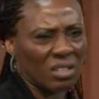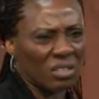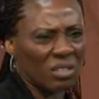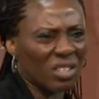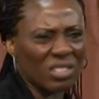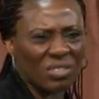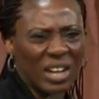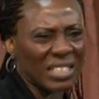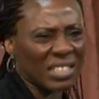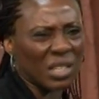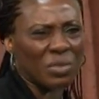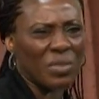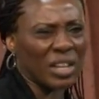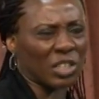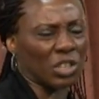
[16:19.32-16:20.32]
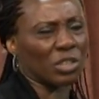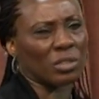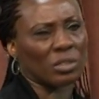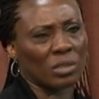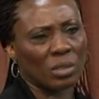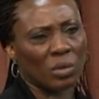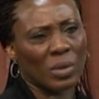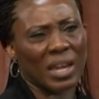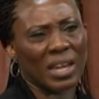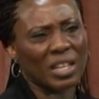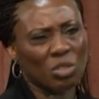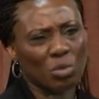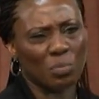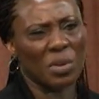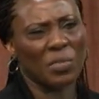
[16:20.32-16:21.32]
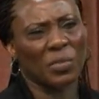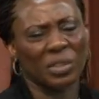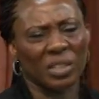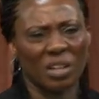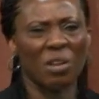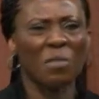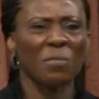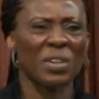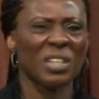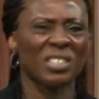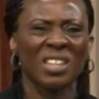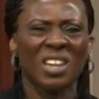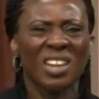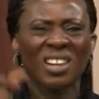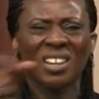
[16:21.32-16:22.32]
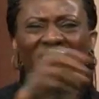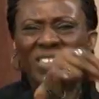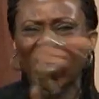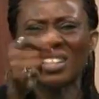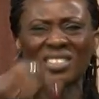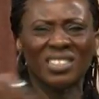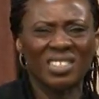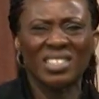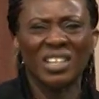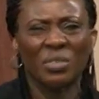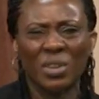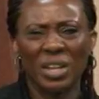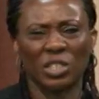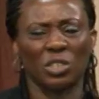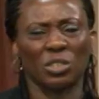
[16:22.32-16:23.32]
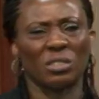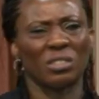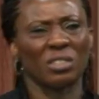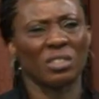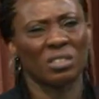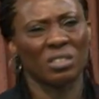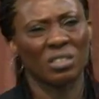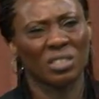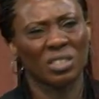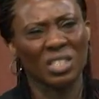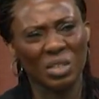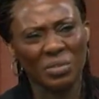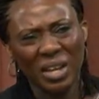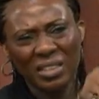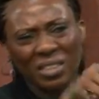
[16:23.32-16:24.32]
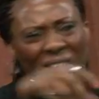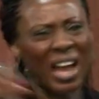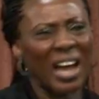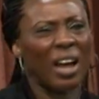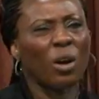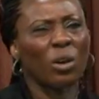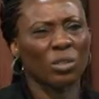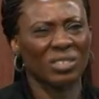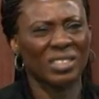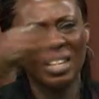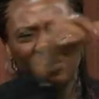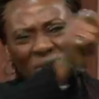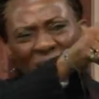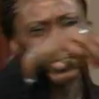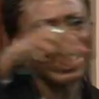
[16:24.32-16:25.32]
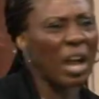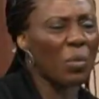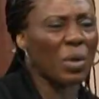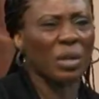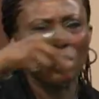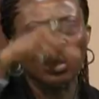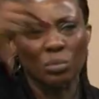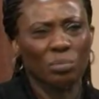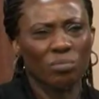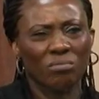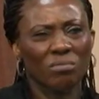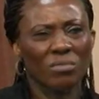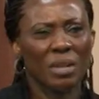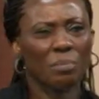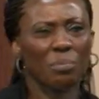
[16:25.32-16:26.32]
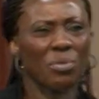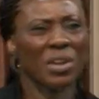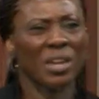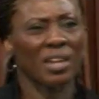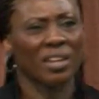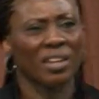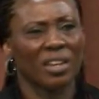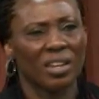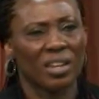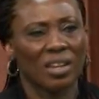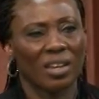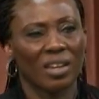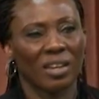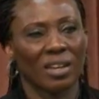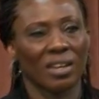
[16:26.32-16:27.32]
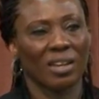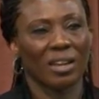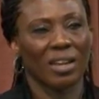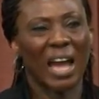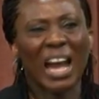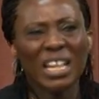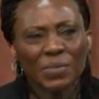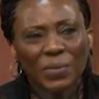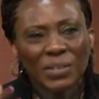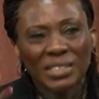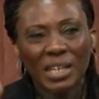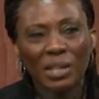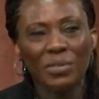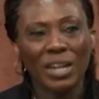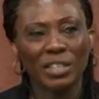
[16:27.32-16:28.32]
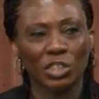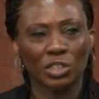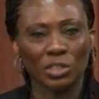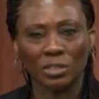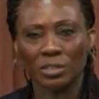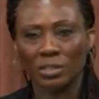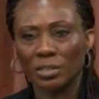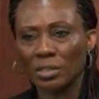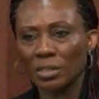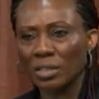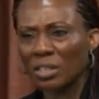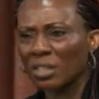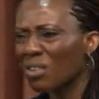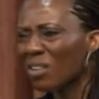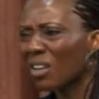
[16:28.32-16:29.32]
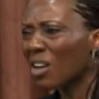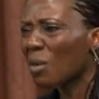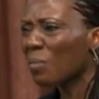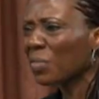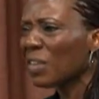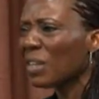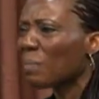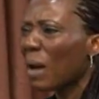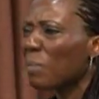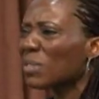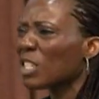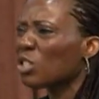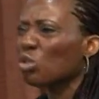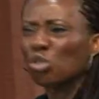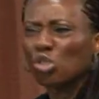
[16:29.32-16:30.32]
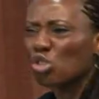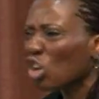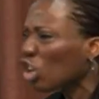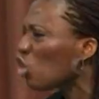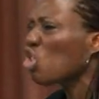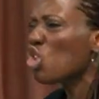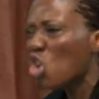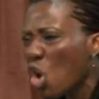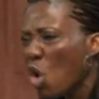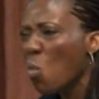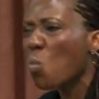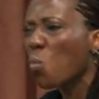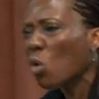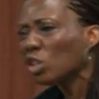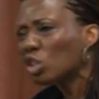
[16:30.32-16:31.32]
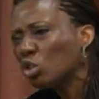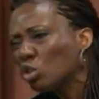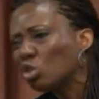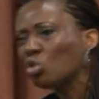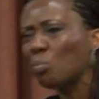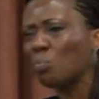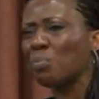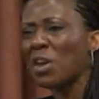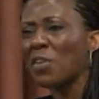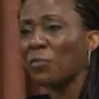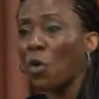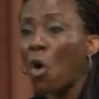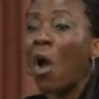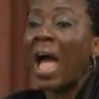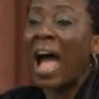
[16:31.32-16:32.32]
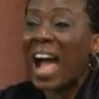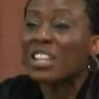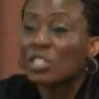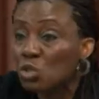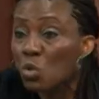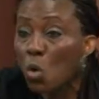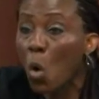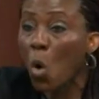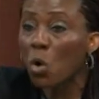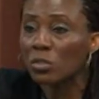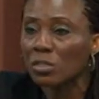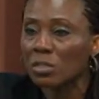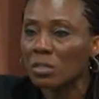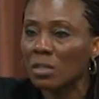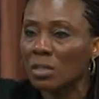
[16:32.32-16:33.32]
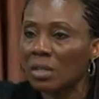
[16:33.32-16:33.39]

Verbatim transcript: Just grant direction. We are here to pray for the conference. Grant direction. Direct how we're going to pray. Ask for direction. Don't come think. Bible says you do not know what you should pray for as you ought.